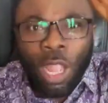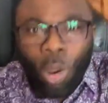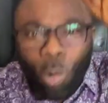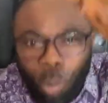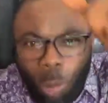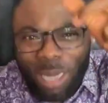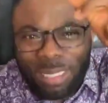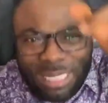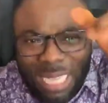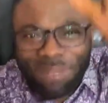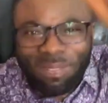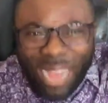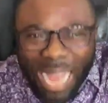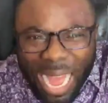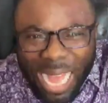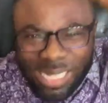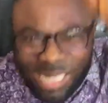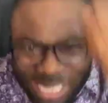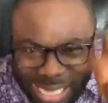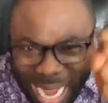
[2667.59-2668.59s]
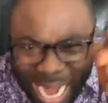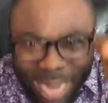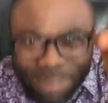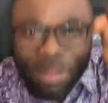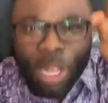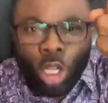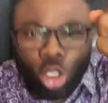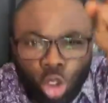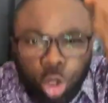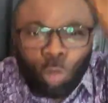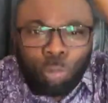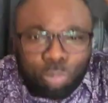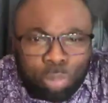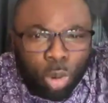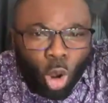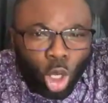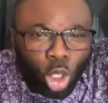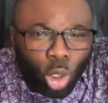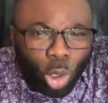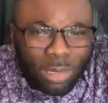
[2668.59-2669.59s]
whatever assigned to
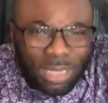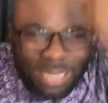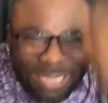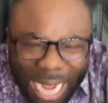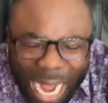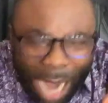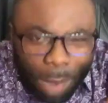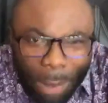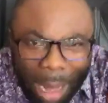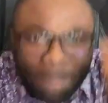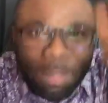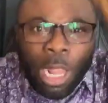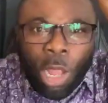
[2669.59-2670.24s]
pull you down,